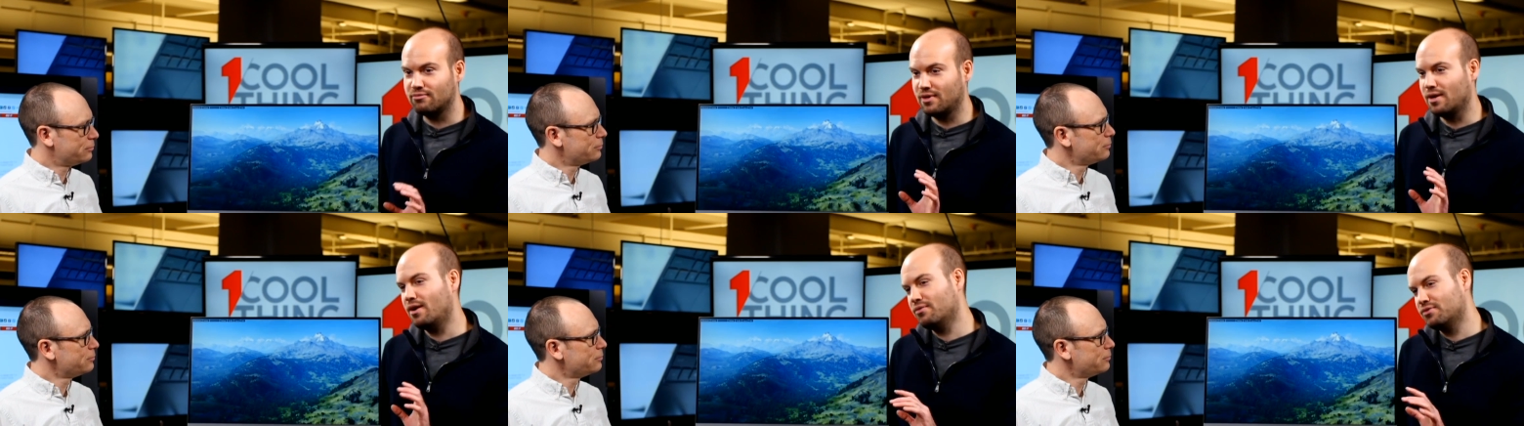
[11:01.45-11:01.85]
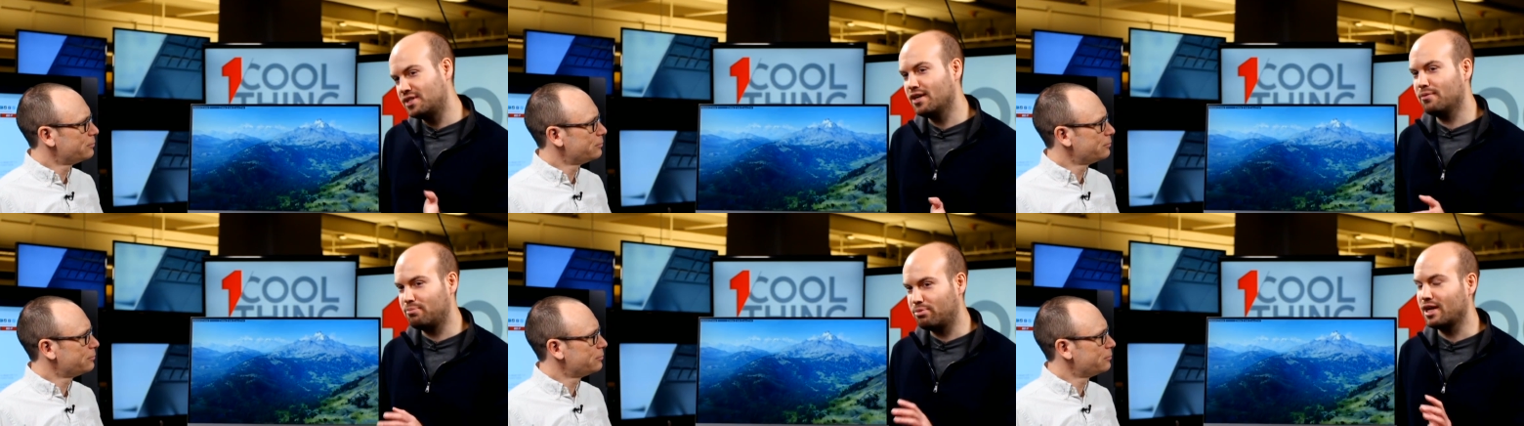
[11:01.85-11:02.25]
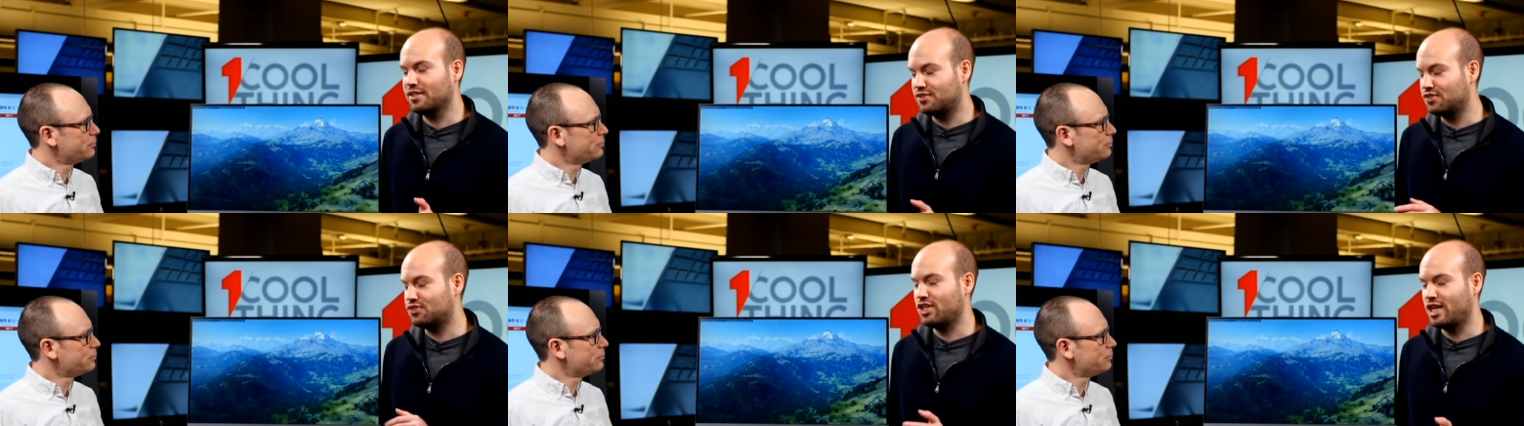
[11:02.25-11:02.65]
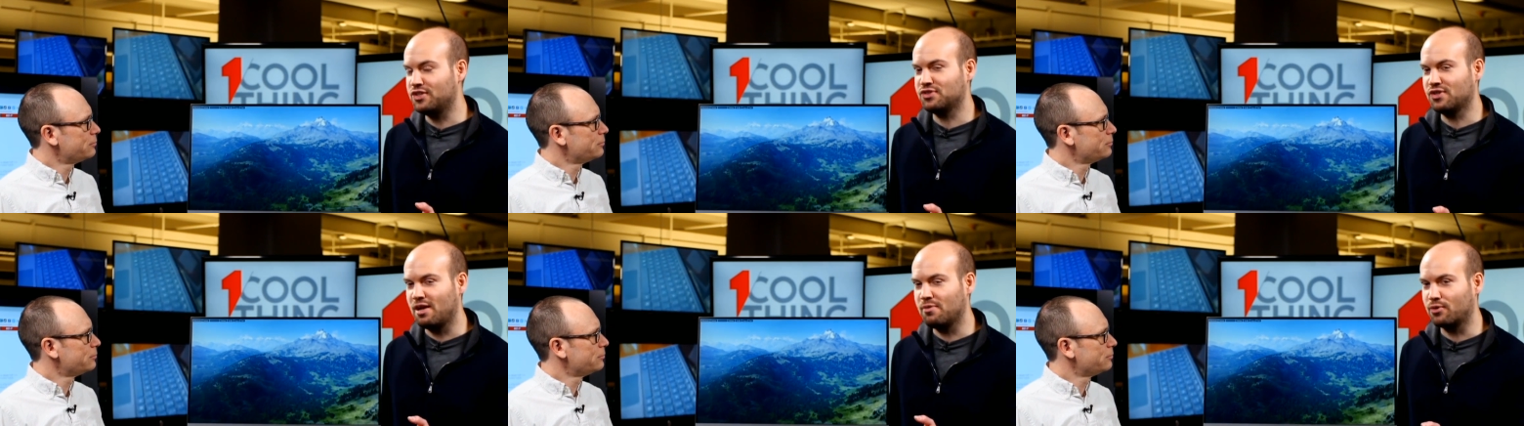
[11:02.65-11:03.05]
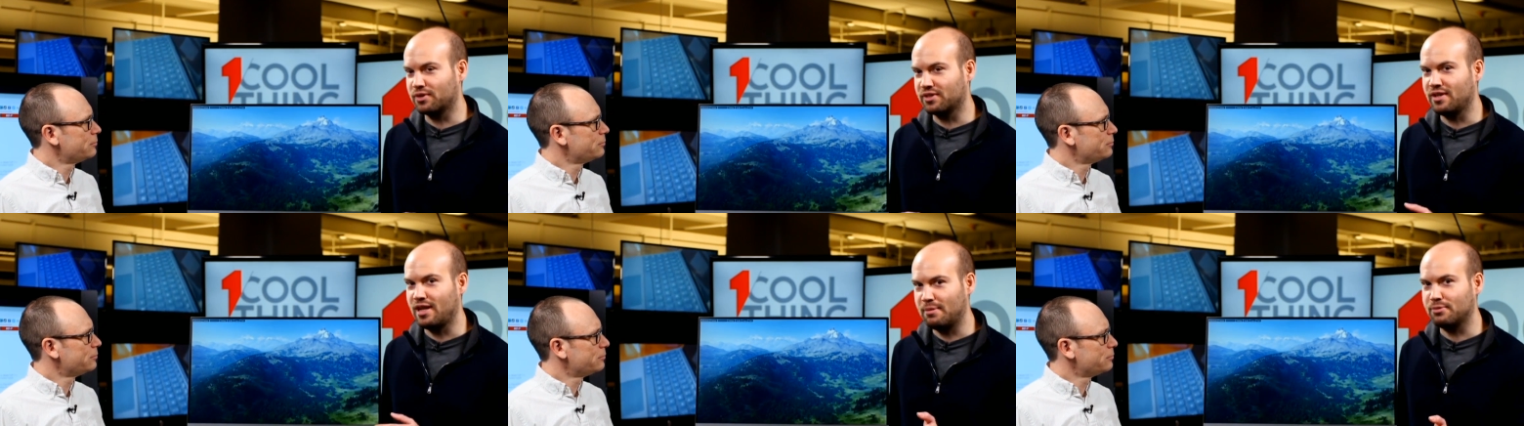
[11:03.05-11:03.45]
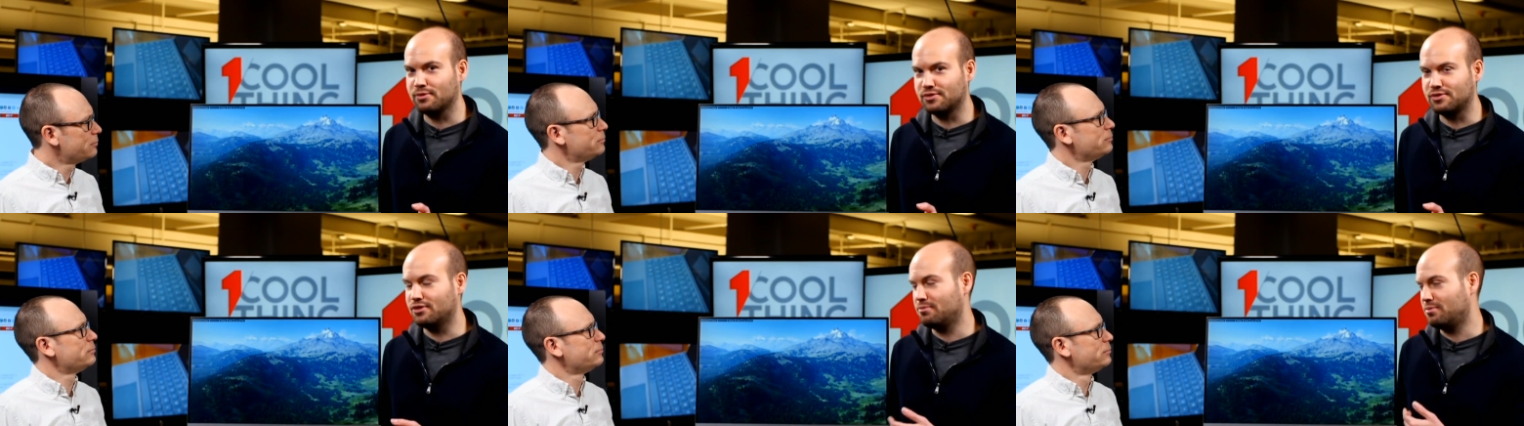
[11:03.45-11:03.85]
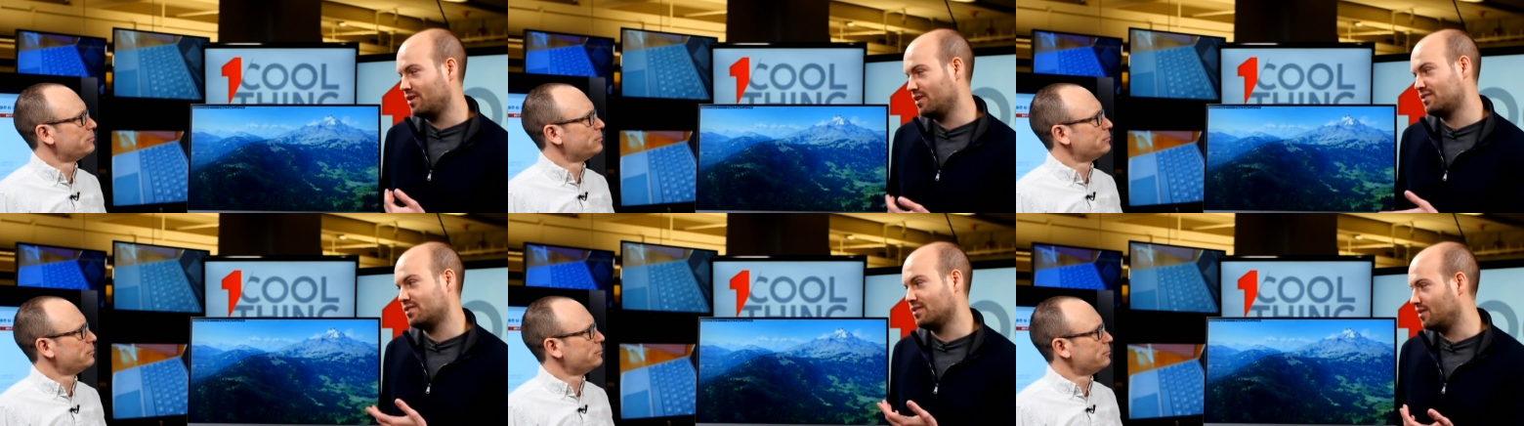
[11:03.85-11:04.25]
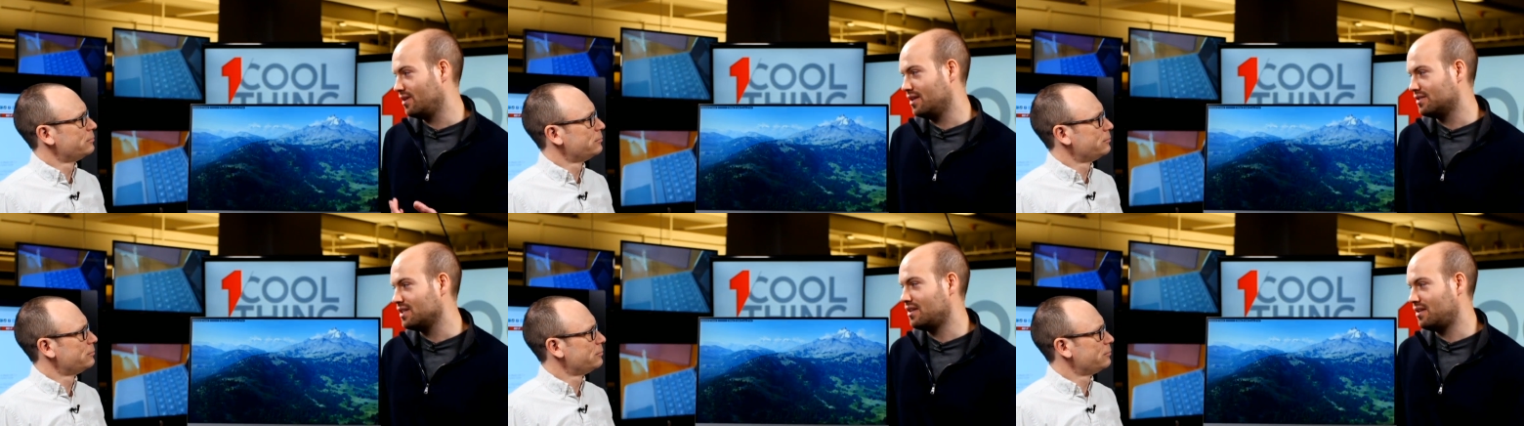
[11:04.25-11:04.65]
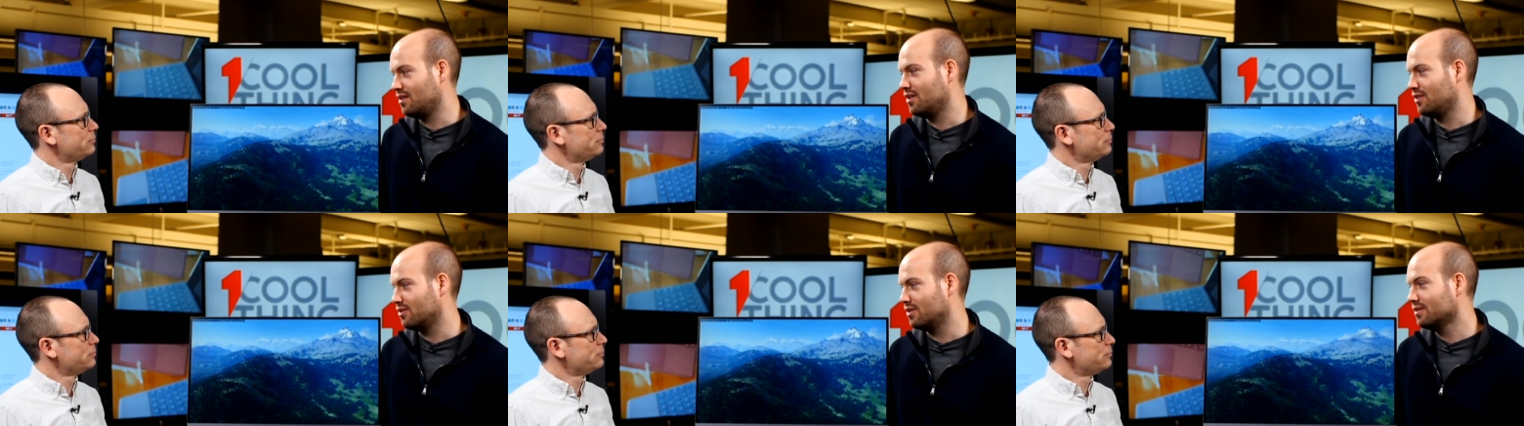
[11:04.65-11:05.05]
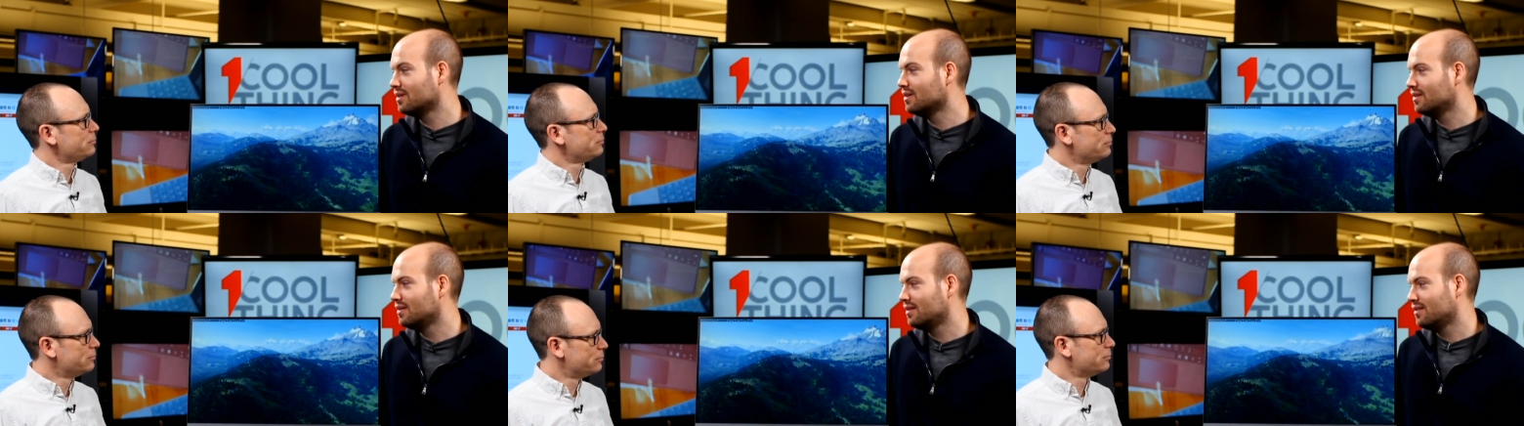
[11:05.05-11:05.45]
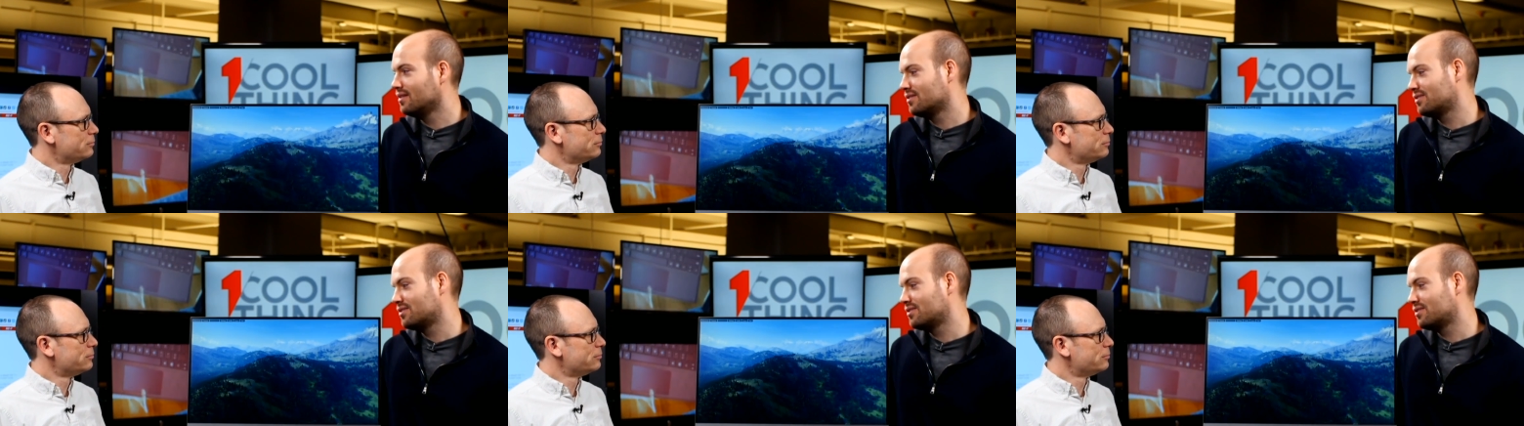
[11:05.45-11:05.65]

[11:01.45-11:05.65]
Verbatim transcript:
Speaker 1: you know, Dell prices change a lot more than Apple's do, but it's still, it's $1,800.